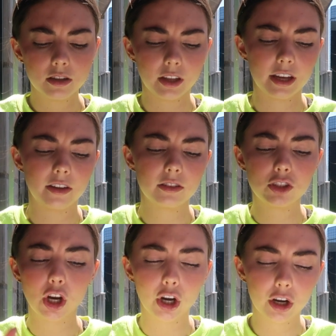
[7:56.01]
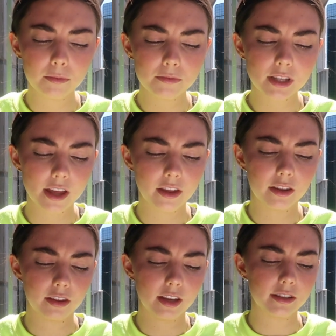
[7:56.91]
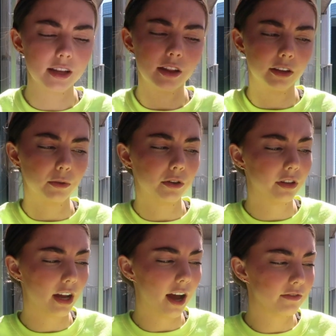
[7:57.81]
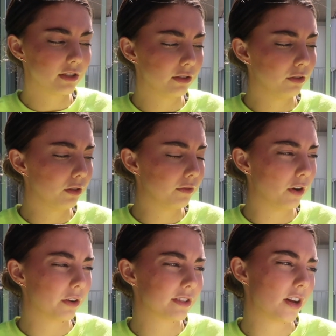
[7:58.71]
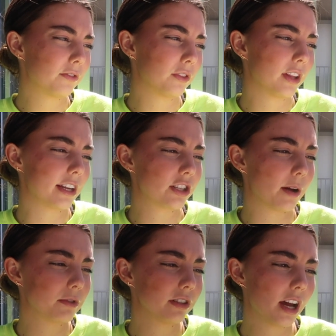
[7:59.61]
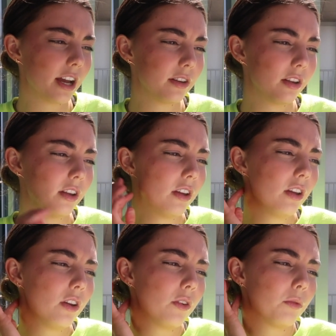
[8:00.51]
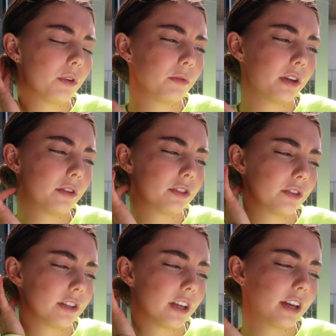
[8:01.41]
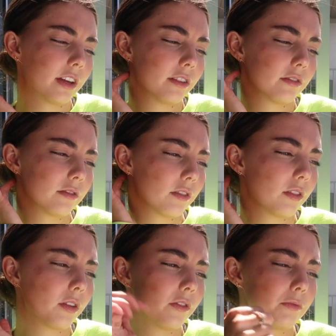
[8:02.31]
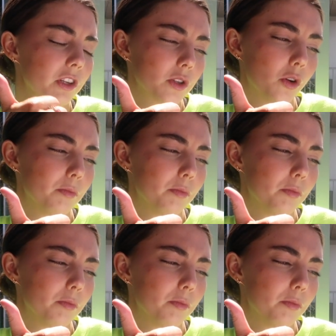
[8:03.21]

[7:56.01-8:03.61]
like terms and then things that like we were gonna have to focus on for like chapter 9, when we were doing like physical